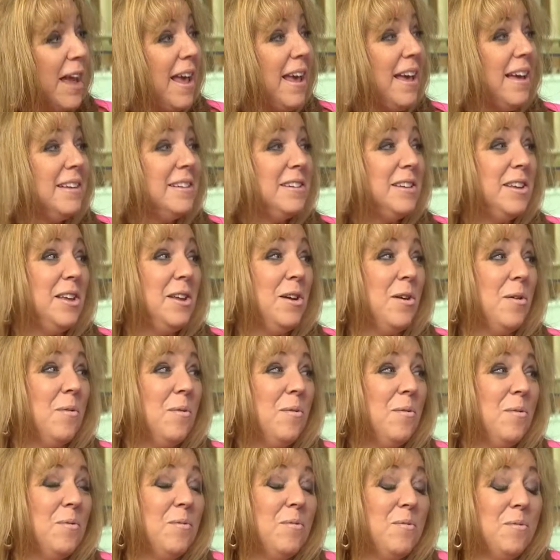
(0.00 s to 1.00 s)
And, you
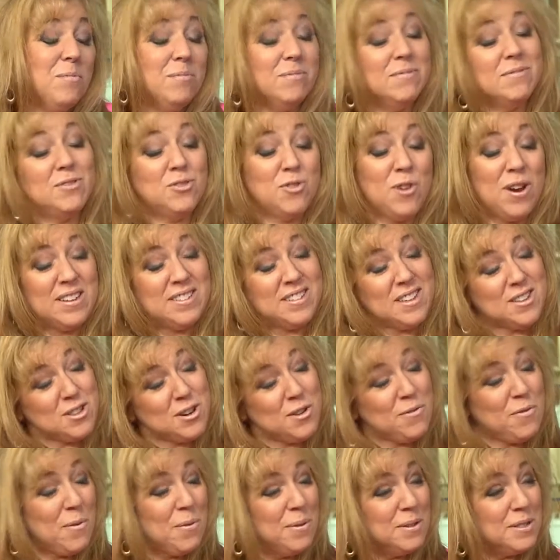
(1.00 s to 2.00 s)
know,
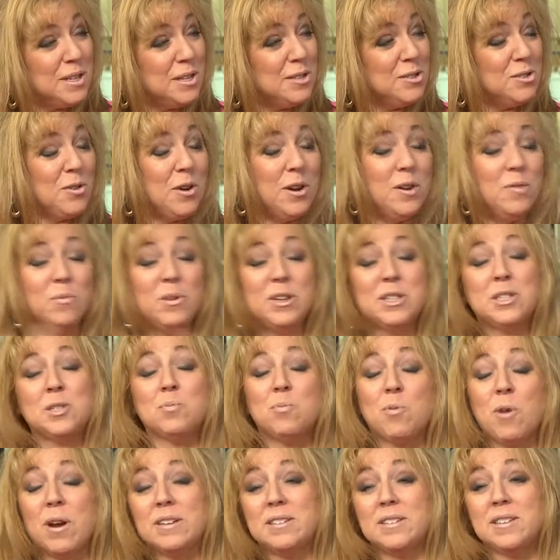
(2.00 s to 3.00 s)
transitioning from the sunscreen, we
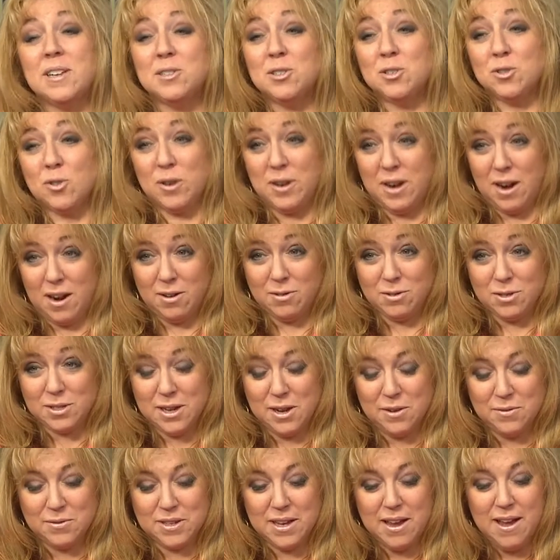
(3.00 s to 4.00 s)
spray sunscreen on
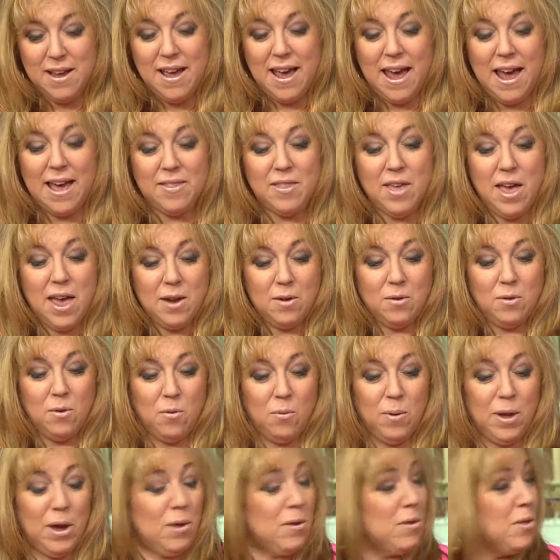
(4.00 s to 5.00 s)
ourselves. And then
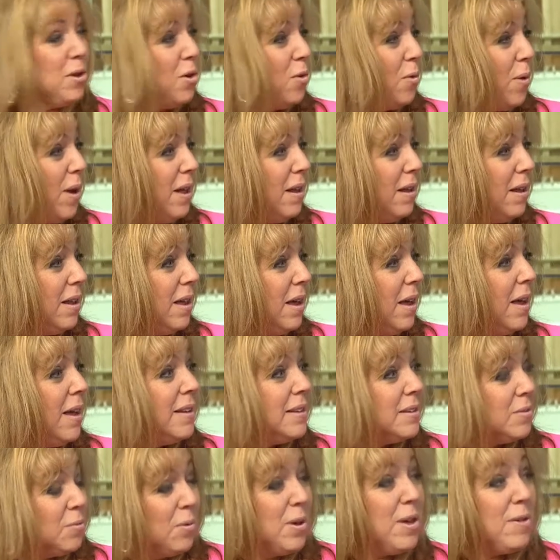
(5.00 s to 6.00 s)
we go to the grill.
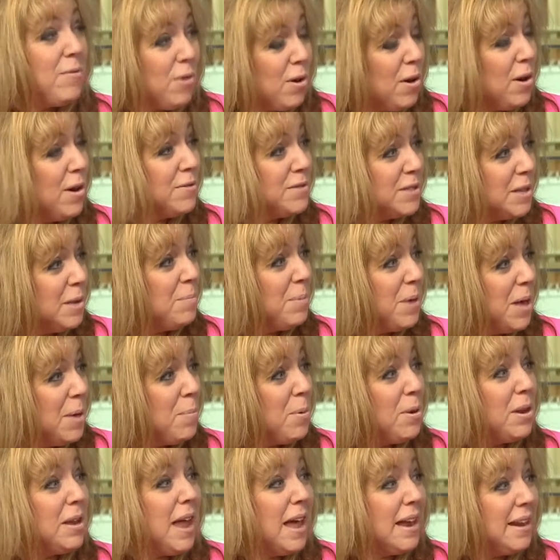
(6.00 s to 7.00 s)
we've heard yeah. of some
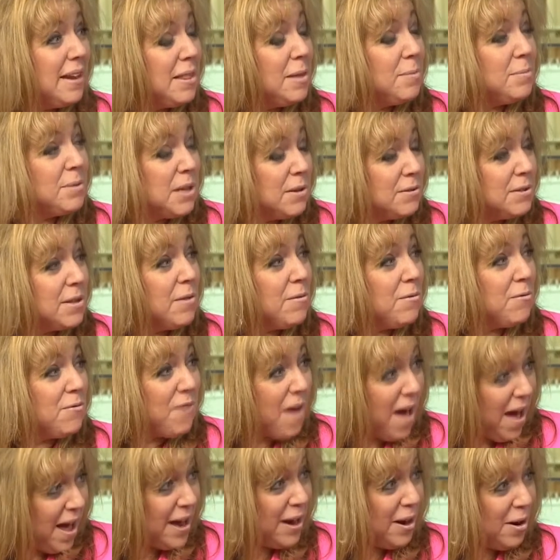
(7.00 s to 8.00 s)
people lighting themselves on
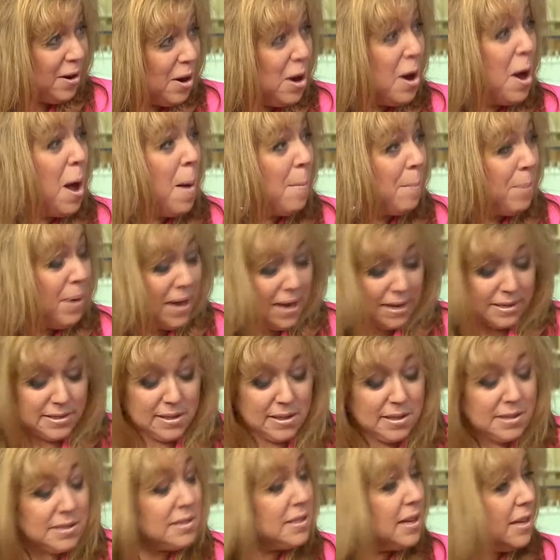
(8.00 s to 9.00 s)
fire because of
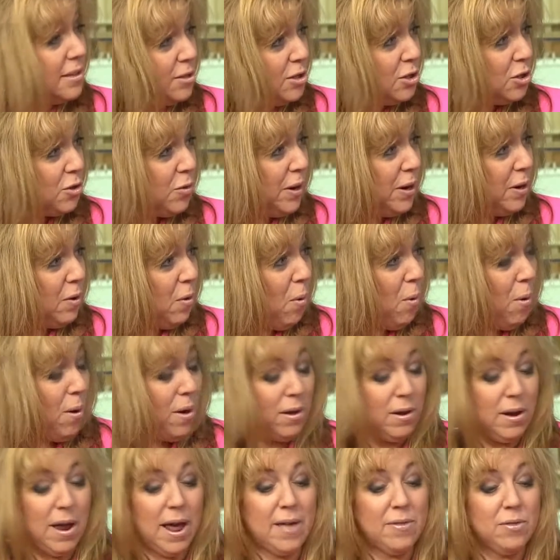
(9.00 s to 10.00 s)
the sunscreen
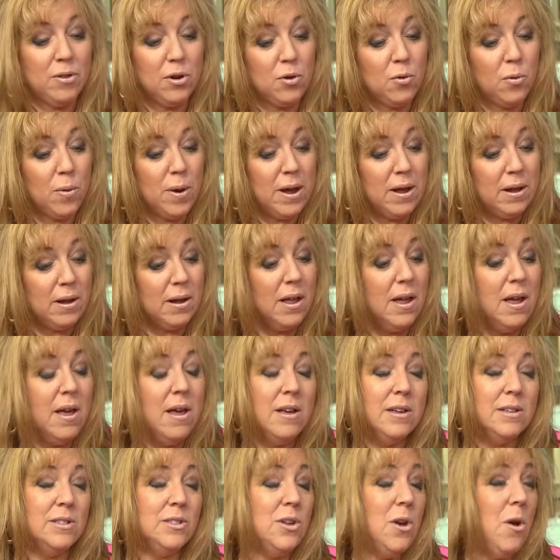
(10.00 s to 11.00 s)
oil and the really? grill.
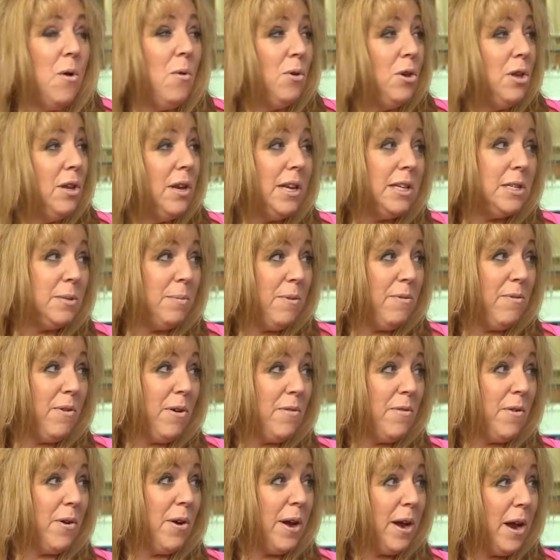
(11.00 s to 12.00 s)
So you need to be very,
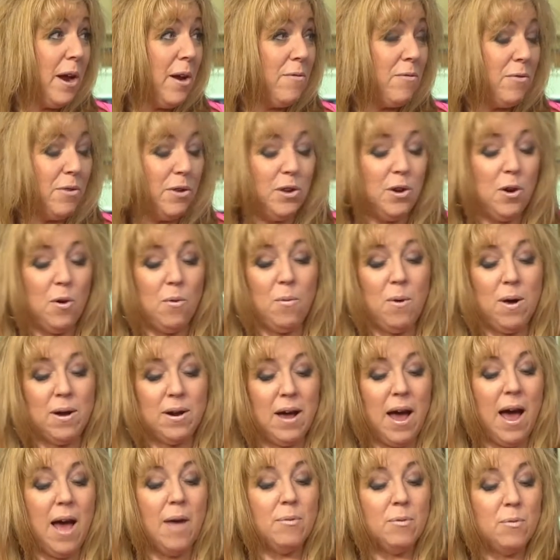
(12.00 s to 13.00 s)
very careful. You don't want to,
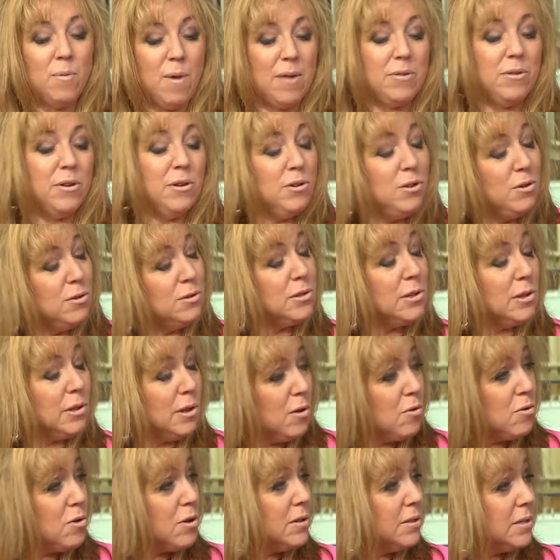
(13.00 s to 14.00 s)
I would rather you use the
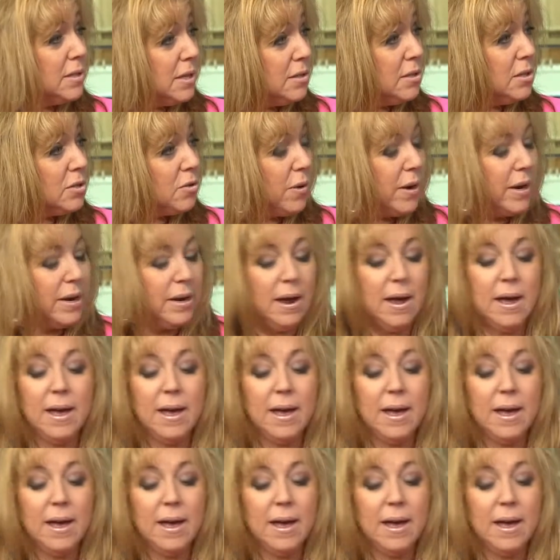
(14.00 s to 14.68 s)
lotion sunscreen.